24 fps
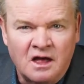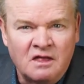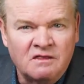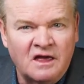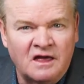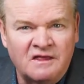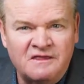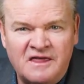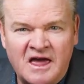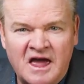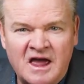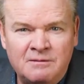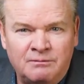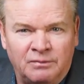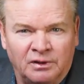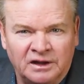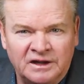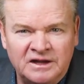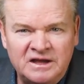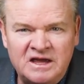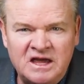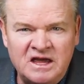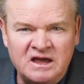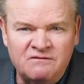that they
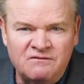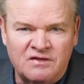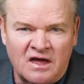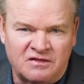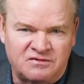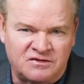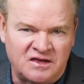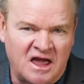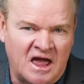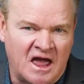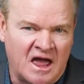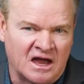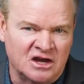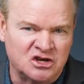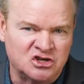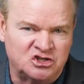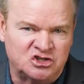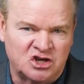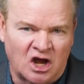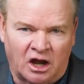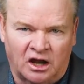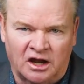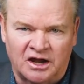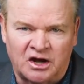believe that the
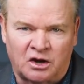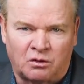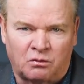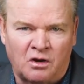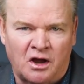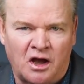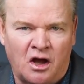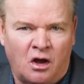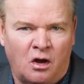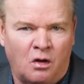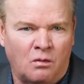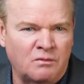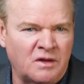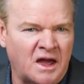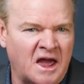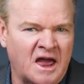angelic realm